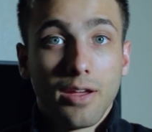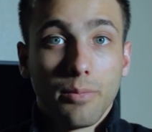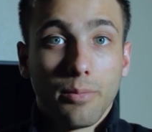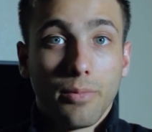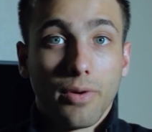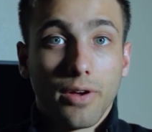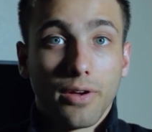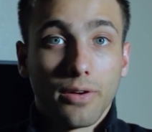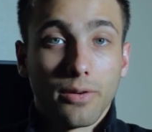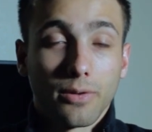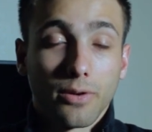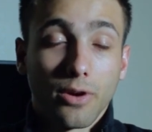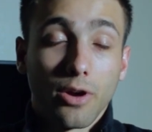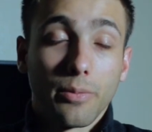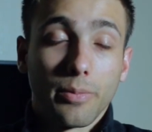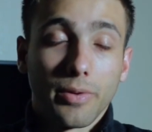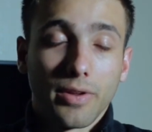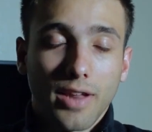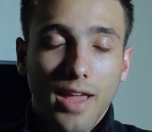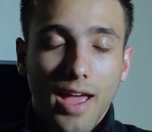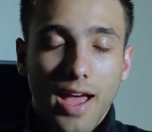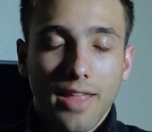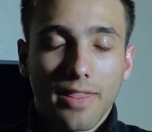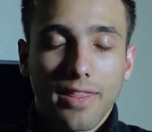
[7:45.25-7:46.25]
But we're
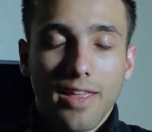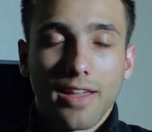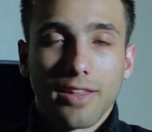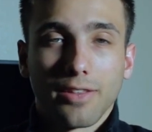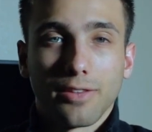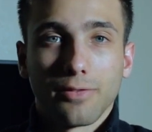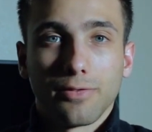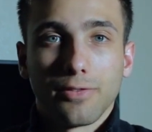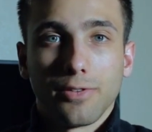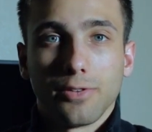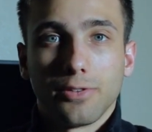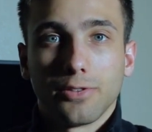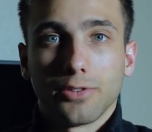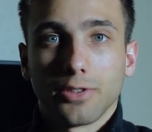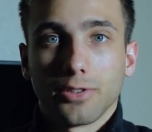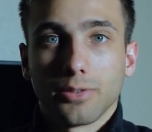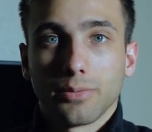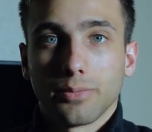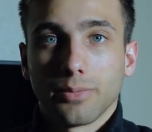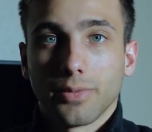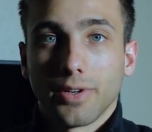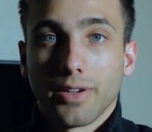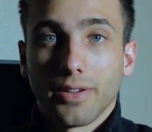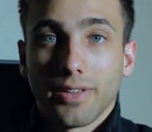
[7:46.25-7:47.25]
hoping to add that in the future.
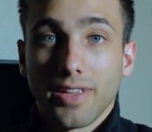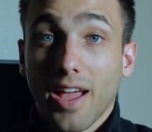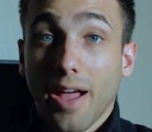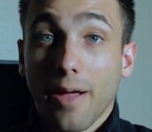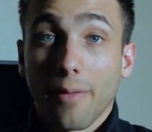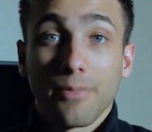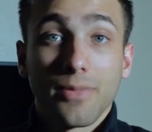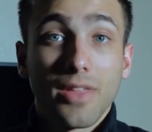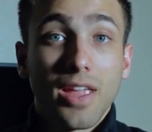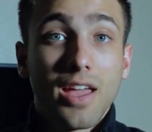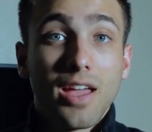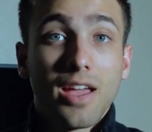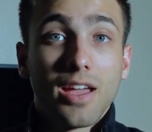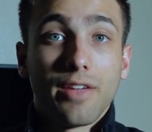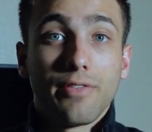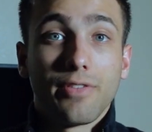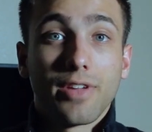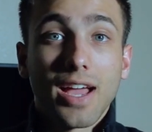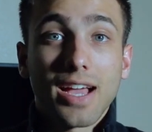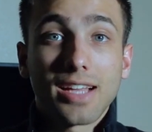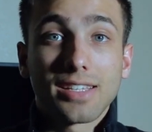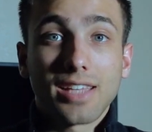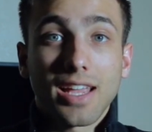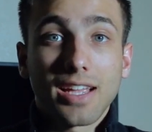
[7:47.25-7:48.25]
But yeah, if you
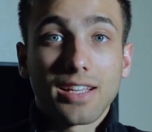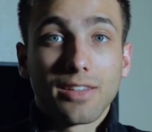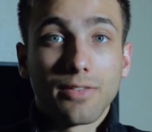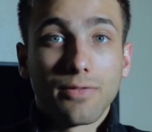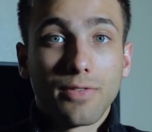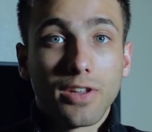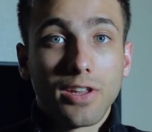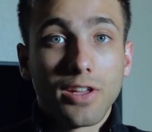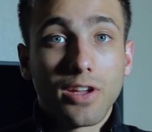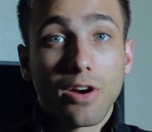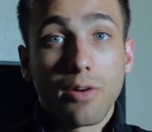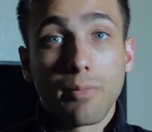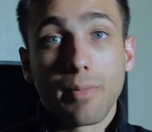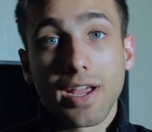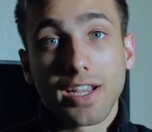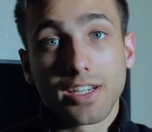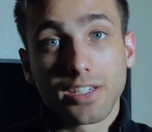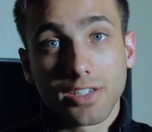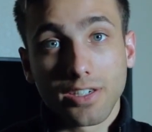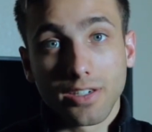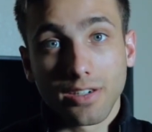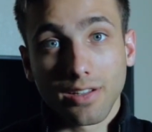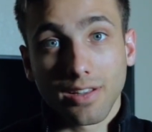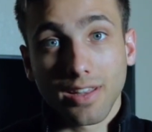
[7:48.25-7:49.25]
guys liked the video, make
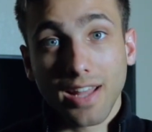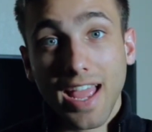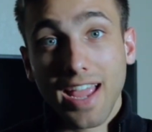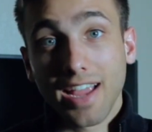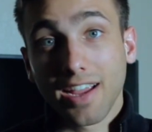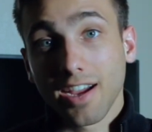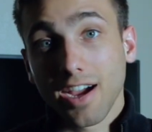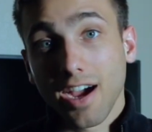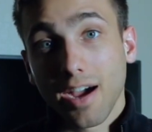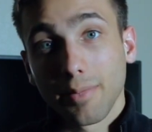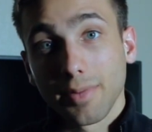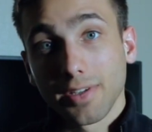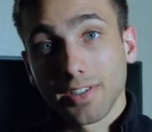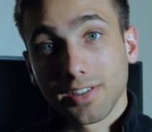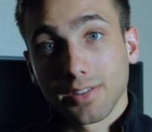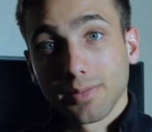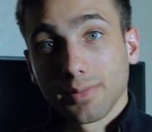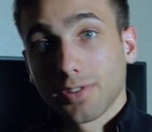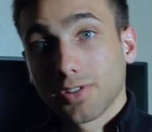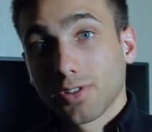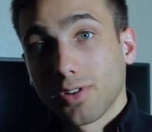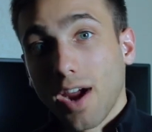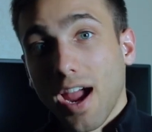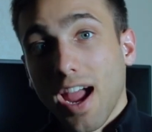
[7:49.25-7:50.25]
sure to like, comment,
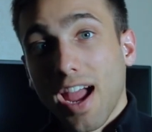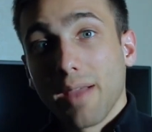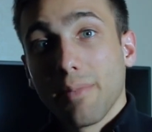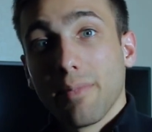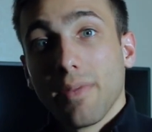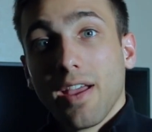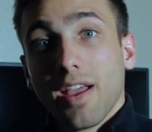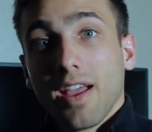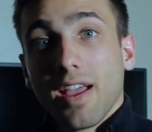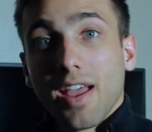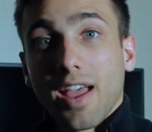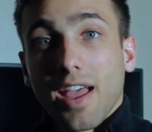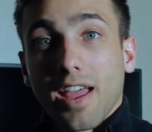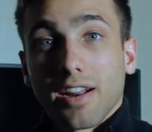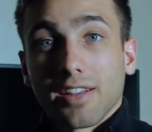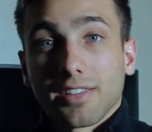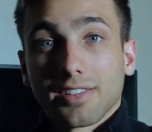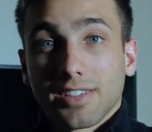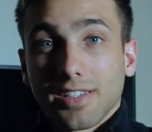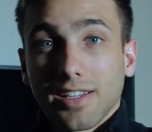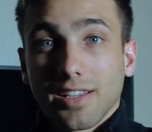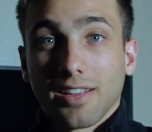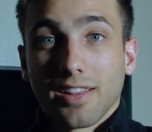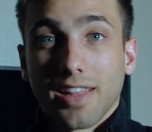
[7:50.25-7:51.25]
subscribe, and I'll
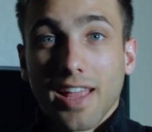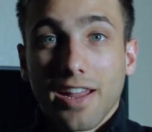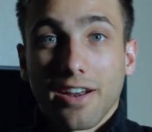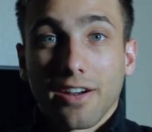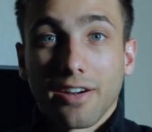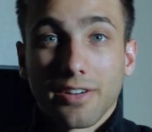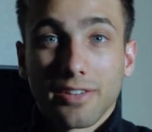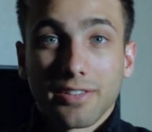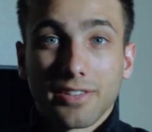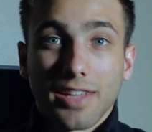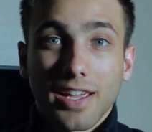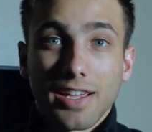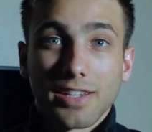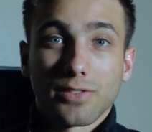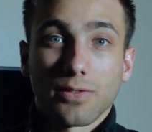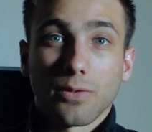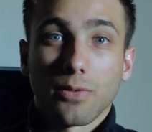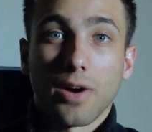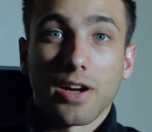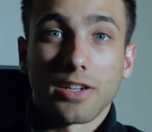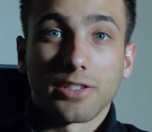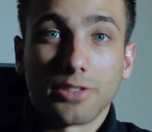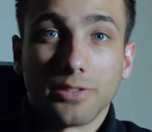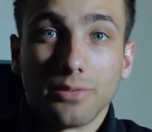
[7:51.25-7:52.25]
see you later. Thanks for
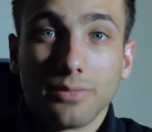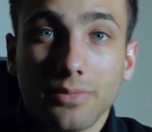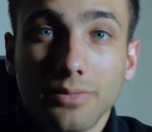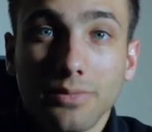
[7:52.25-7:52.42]
watching.